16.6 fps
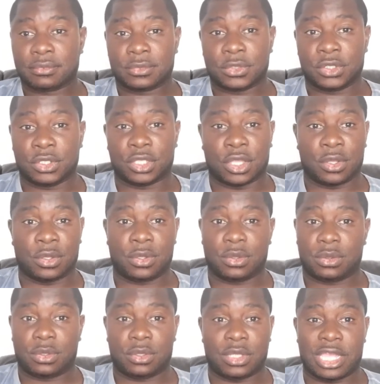
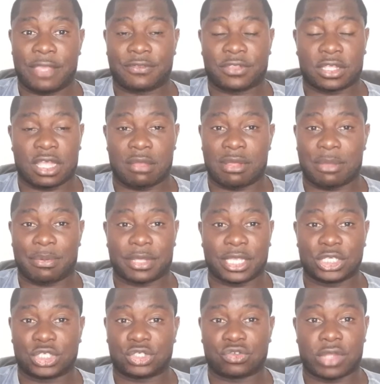You have to come up
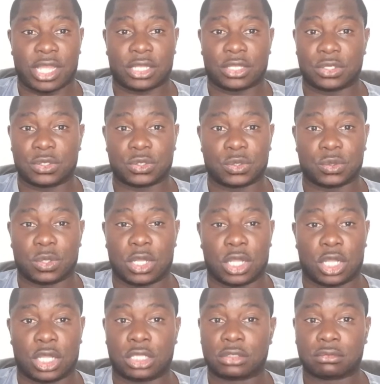against strikers who
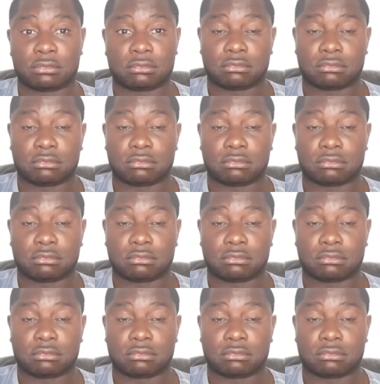are